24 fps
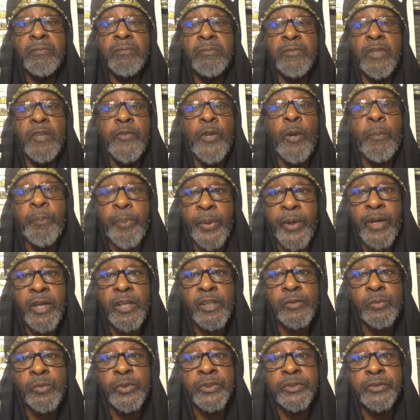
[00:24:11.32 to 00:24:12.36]
if your
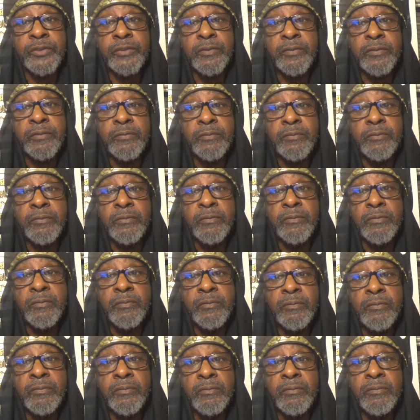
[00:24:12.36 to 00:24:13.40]
parents was
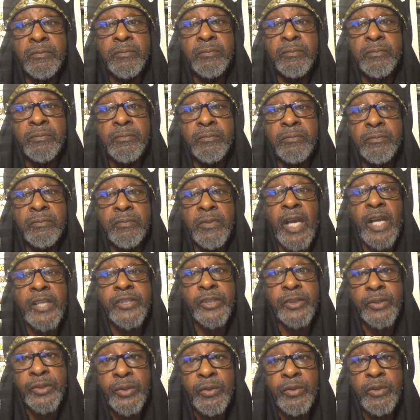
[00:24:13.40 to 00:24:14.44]

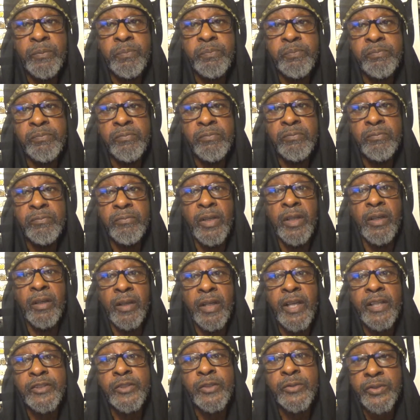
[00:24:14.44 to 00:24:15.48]
executed in an
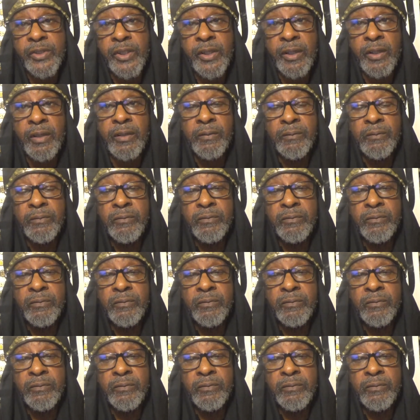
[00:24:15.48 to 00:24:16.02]
electric chair?